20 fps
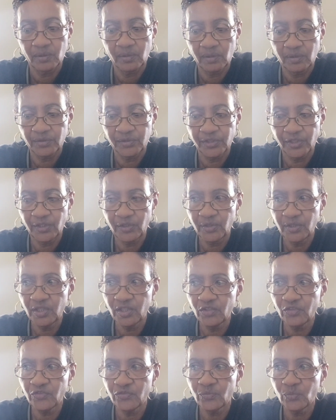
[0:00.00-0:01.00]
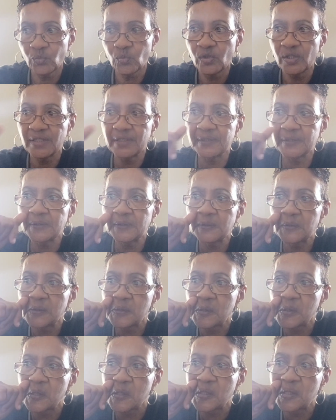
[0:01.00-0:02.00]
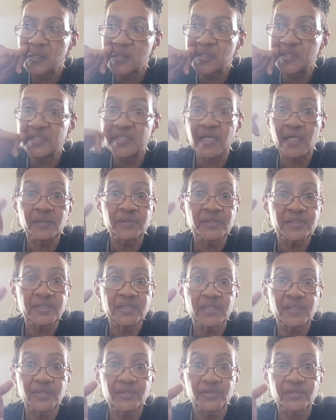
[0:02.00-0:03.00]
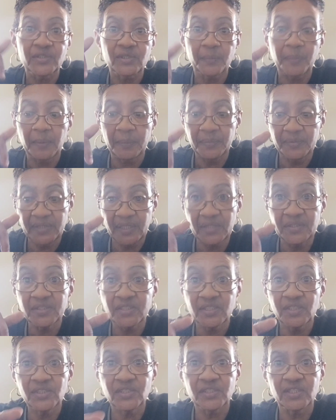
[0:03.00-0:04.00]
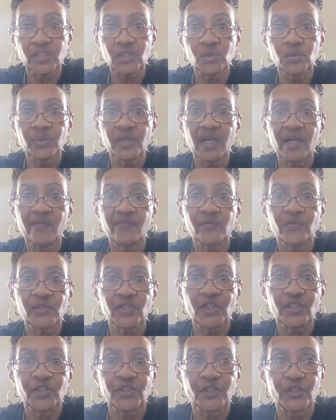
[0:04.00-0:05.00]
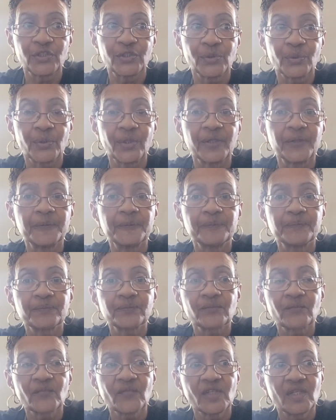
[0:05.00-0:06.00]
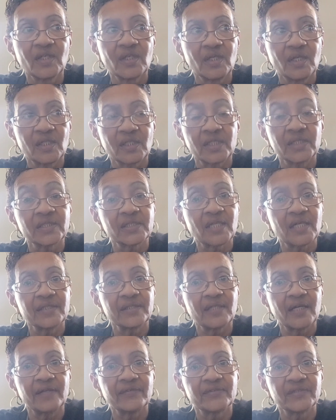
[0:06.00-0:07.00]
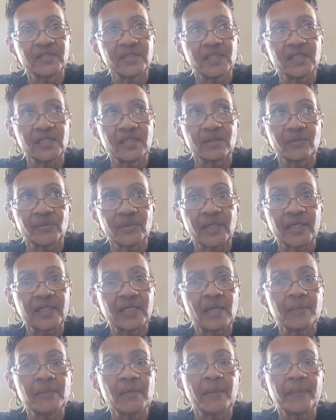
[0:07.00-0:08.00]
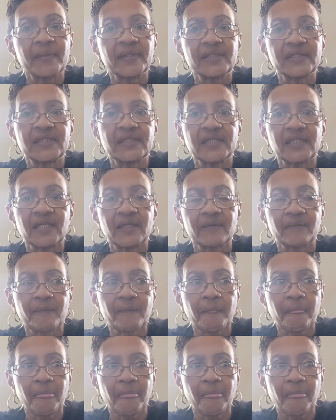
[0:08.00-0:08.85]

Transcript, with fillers: there is one downstairs. The people downstairs, they do have one on their door because I've seen it. When I come up, I see it.